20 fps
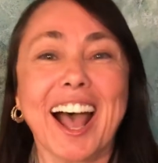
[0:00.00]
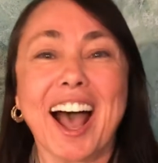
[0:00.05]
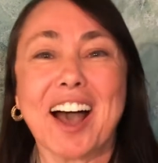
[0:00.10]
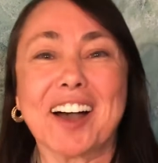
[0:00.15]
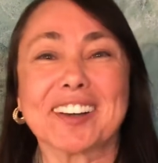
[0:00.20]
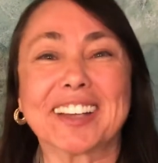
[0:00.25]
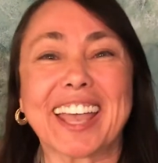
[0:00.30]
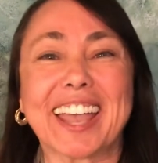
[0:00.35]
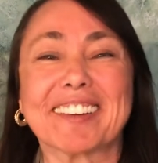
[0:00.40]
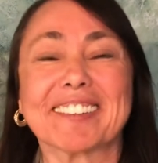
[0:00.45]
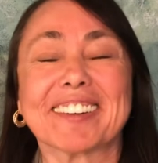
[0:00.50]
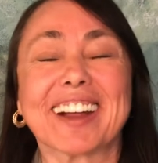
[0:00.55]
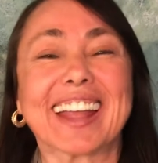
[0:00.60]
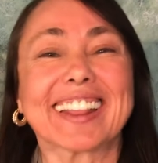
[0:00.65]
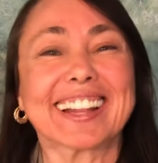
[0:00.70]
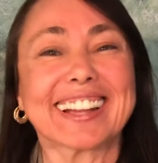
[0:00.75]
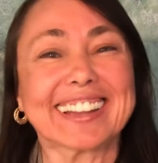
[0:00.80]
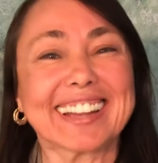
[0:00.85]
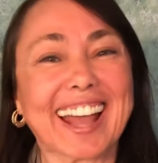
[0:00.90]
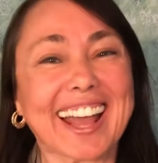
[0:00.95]
Okay, we're at
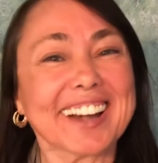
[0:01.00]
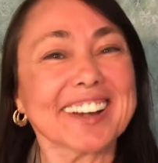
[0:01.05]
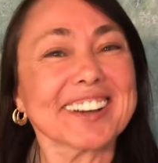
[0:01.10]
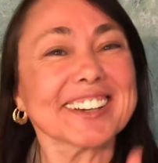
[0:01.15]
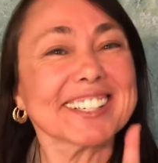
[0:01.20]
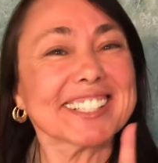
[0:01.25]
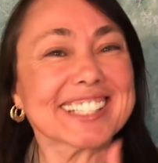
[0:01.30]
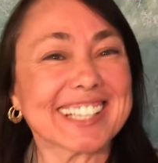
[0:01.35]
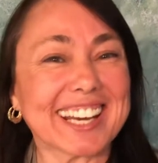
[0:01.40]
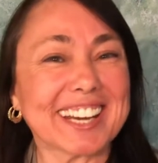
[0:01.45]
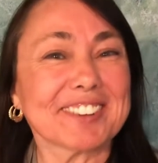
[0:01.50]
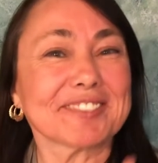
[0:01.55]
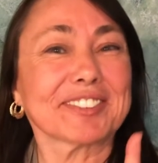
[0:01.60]
the letter G